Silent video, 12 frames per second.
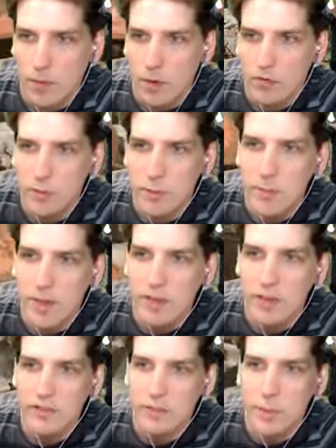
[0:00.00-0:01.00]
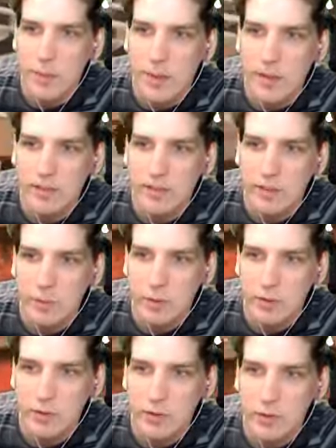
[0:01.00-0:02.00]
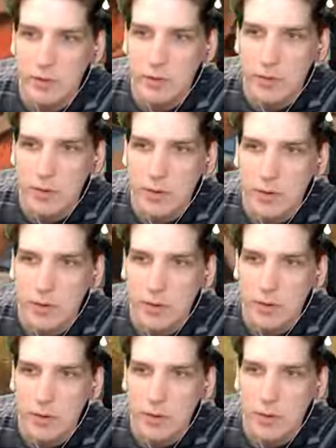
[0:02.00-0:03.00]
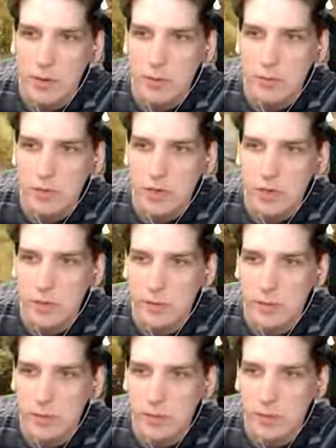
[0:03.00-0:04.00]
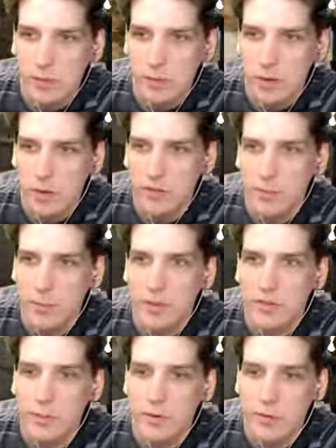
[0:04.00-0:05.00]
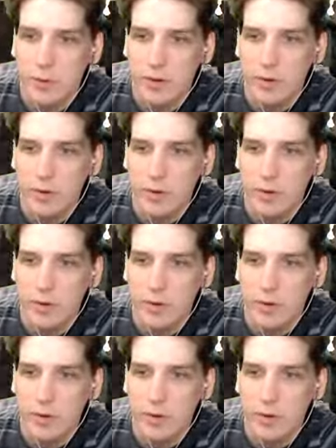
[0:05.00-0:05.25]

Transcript: someone meleeed, someone meleeed Sethowitz? Who shot you? Mm-hmm. Oh, someone, mm-hmm. someone toward